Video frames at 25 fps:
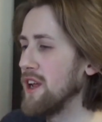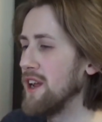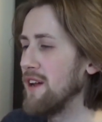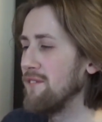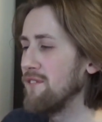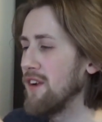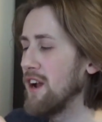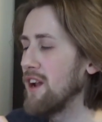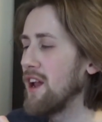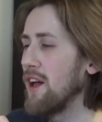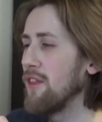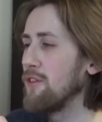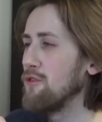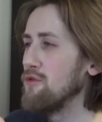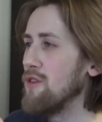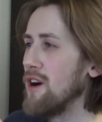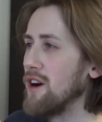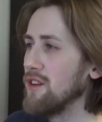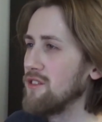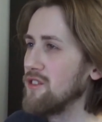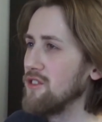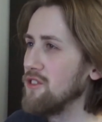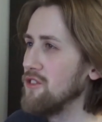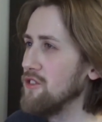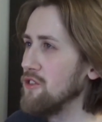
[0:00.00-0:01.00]
And I feel like the
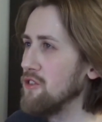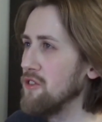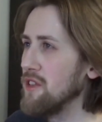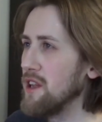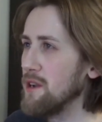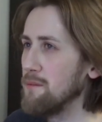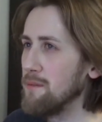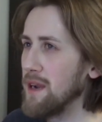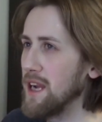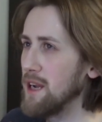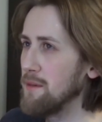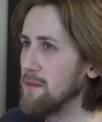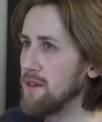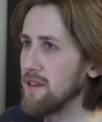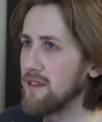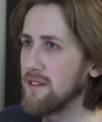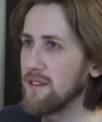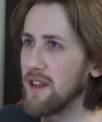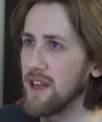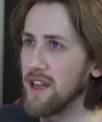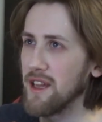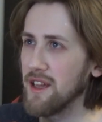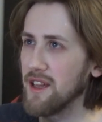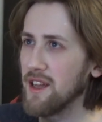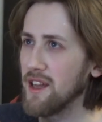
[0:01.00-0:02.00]
writers knew they made a
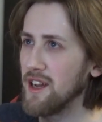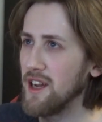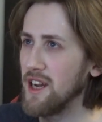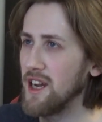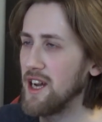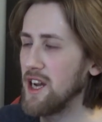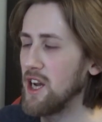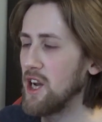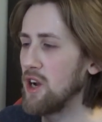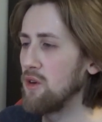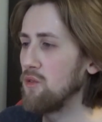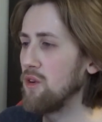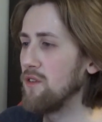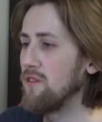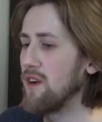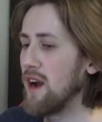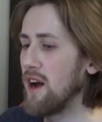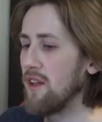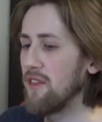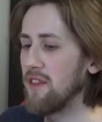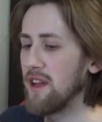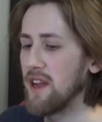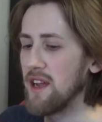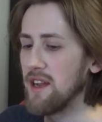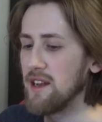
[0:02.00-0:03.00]
mistake with
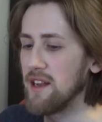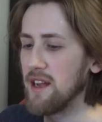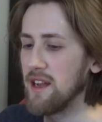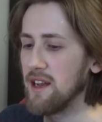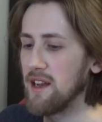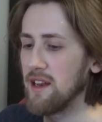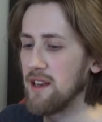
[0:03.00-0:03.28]
how they